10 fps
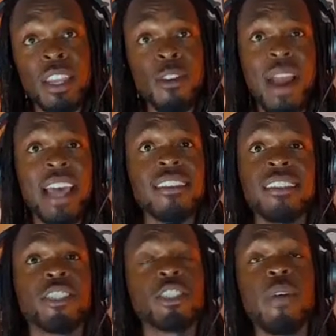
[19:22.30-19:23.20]
rather than
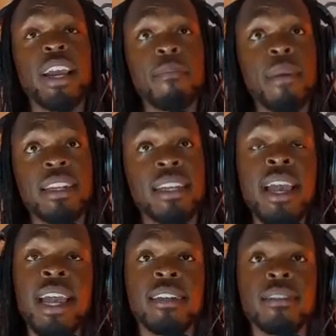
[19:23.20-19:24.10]
just recommending,
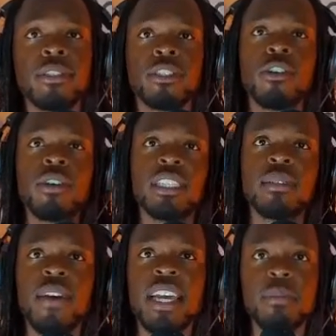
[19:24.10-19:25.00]
hey, just go get some
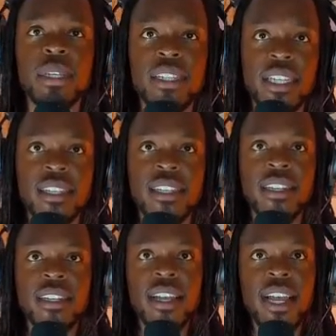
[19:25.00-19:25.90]
vitamin D.
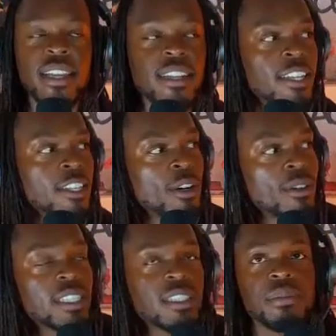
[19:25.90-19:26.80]
Hey, go
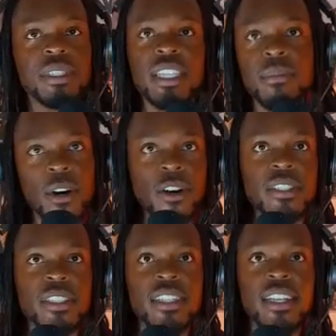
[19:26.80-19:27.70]
get some sea
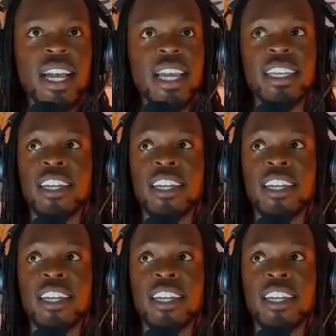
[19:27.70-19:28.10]
moss. Hey,